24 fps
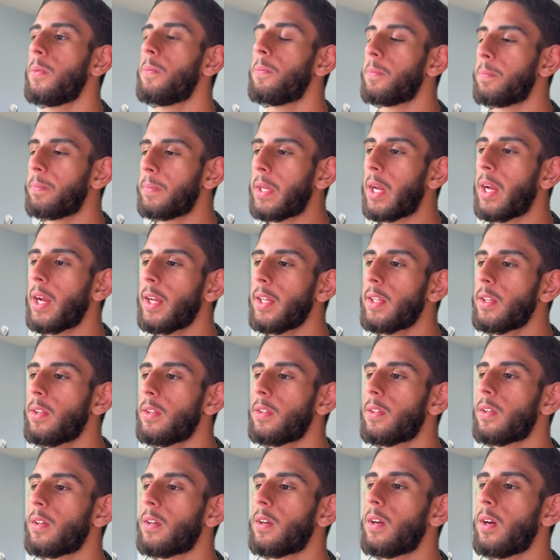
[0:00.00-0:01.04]

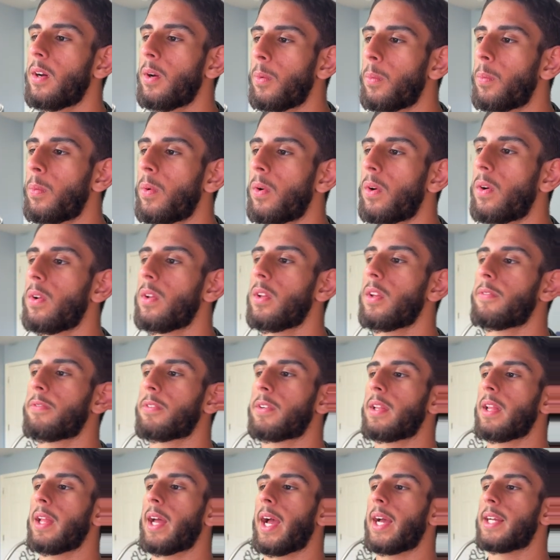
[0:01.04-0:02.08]
behind a wall of
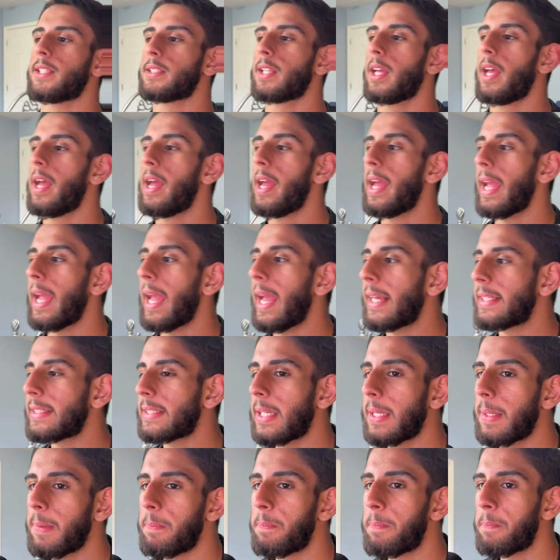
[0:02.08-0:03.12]
glass as
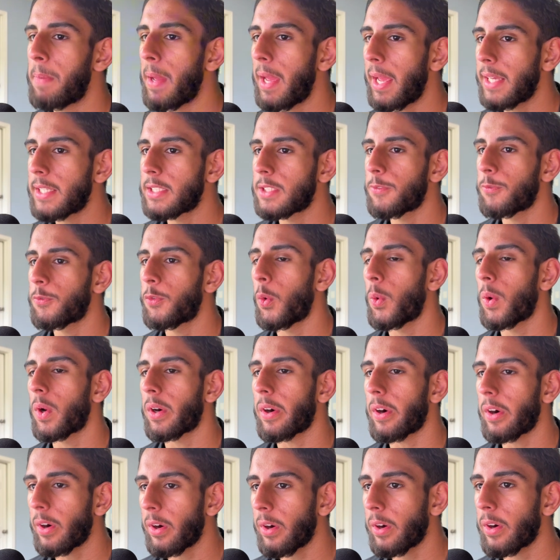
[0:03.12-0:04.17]
he begs for
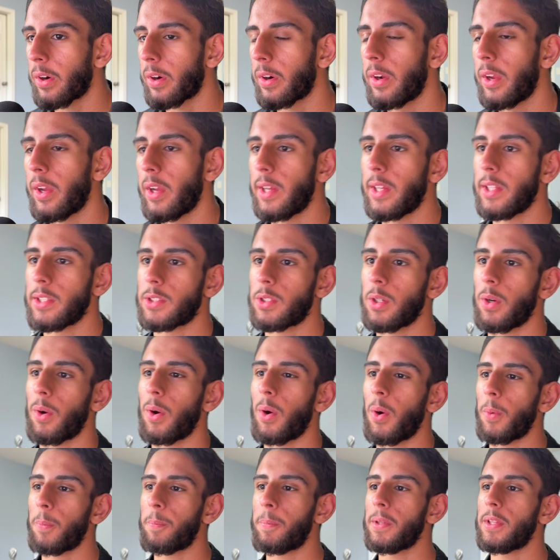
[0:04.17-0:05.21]
her to
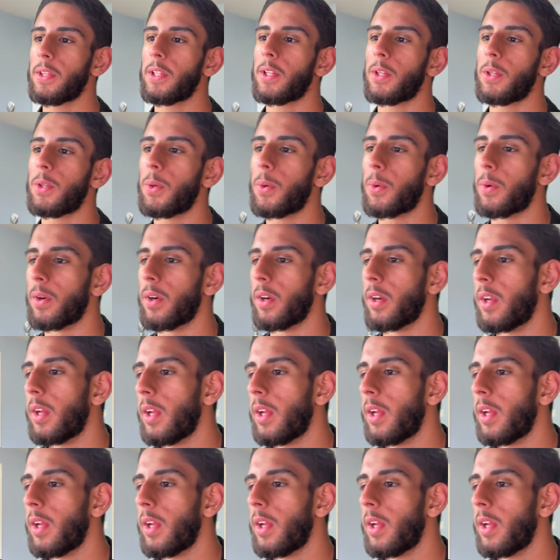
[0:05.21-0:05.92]
open the door.